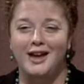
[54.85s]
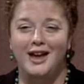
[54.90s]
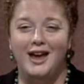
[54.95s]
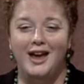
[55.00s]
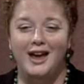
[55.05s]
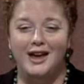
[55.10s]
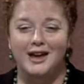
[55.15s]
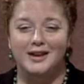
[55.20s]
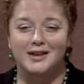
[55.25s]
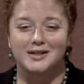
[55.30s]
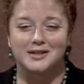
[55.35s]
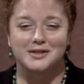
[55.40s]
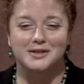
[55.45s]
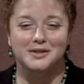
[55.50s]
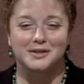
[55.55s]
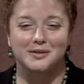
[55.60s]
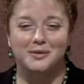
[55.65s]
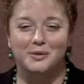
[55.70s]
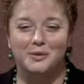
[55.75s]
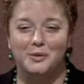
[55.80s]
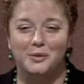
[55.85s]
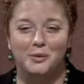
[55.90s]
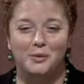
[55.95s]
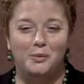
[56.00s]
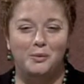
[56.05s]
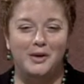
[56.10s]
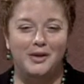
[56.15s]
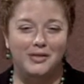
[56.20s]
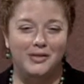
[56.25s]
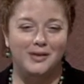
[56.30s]
And
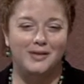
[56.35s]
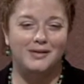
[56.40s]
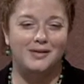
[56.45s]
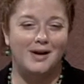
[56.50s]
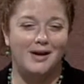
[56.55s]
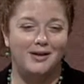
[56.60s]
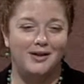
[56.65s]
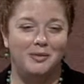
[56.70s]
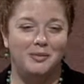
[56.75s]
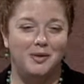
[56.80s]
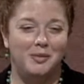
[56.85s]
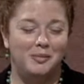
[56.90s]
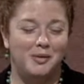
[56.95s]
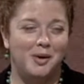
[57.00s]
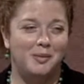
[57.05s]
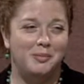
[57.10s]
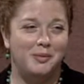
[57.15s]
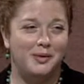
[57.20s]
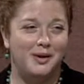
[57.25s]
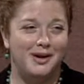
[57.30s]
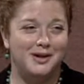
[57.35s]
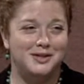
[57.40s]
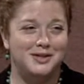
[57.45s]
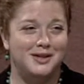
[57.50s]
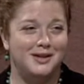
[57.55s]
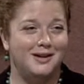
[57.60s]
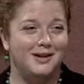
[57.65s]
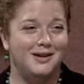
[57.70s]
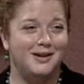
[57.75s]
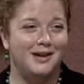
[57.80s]
with this document
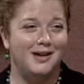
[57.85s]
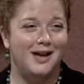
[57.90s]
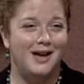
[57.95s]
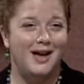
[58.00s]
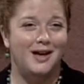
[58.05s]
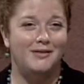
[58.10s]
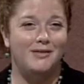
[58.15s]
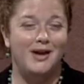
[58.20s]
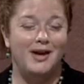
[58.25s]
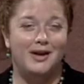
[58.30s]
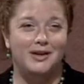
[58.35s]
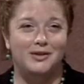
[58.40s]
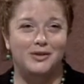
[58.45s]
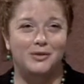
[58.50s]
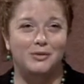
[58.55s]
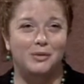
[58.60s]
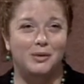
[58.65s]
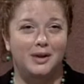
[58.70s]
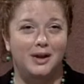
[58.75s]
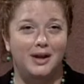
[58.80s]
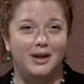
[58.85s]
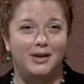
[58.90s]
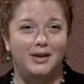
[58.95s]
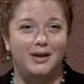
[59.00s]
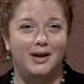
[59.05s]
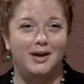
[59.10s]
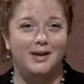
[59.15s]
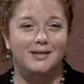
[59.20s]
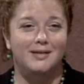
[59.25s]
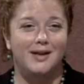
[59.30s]
preparation, I've had to really
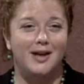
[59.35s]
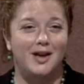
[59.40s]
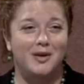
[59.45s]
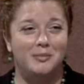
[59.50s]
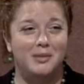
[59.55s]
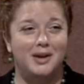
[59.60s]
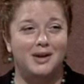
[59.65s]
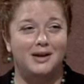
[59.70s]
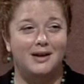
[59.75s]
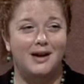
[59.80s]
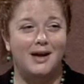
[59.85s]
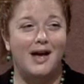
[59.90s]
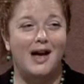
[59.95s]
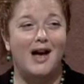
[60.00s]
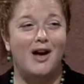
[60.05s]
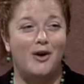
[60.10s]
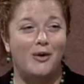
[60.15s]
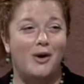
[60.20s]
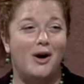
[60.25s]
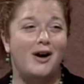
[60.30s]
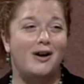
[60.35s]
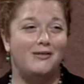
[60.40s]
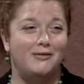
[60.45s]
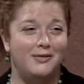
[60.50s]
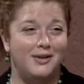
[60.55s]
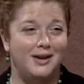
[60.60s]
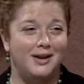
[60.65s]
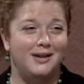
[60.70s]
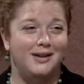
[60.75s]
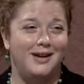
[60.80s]
examine how
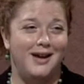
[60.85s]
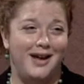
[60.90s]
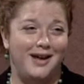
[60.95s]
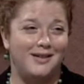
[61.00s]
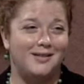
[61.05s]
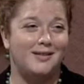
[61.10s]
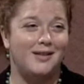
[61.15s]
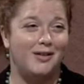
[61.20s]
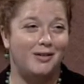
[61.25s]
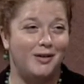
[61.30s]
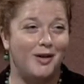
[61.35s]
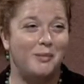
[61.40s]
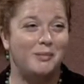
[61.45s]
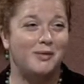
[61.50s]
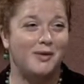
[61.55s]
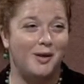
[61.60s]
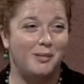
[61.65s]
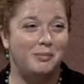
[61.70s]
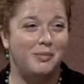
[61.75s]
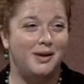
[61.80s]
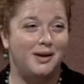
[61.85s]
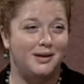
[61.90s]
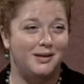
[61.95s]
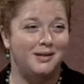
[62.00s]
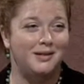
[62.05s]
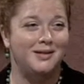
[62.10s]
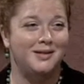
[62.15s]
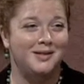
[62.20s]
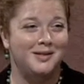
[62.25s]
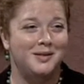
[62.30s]
often ASL comes up
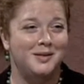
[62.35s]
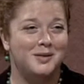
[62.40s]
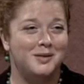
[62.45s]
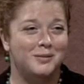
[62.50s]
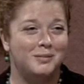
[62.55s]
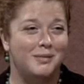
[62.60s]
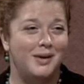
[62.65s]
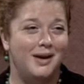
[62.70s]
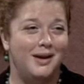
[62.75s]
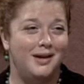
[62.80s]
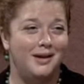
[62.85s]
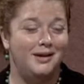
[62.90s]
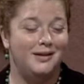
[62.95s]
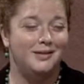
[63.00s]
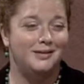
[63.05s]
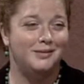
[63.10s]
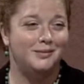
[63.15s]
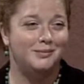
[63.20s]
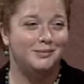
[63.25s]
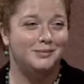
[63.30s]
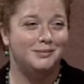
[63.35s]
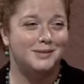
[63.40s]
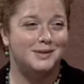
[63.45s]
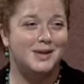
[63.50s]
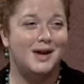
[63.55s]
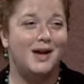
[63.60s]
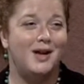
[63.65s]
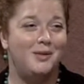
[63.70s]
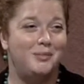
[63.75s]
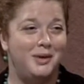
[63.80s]
in my
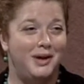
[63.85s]
time